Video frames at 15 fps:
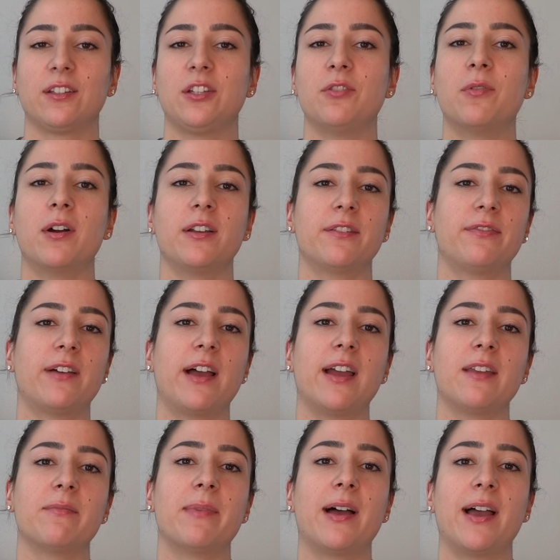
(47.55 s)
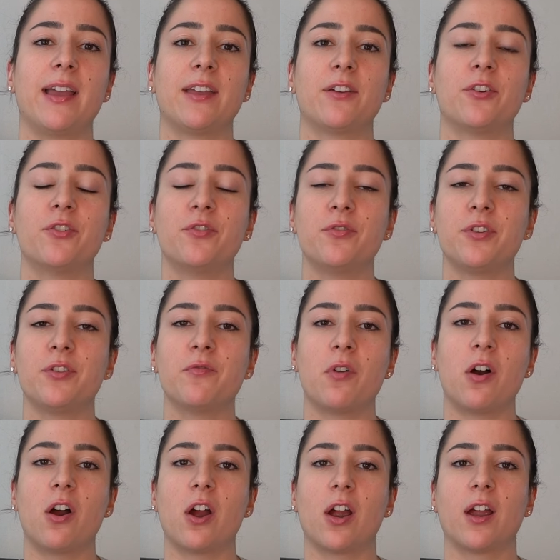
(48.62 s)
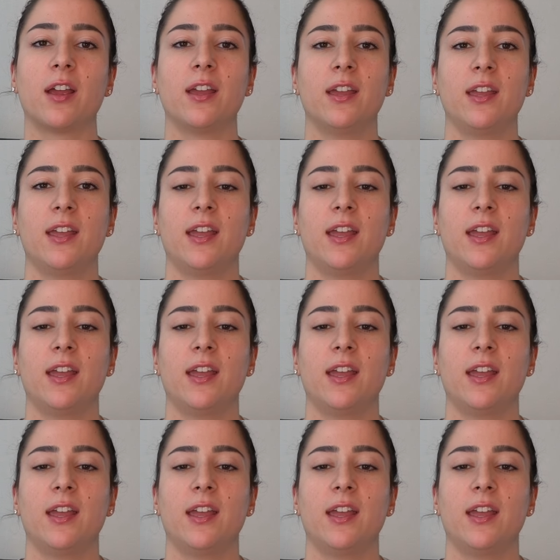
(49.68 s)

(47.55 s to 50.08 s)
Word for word: You are defined by who you are,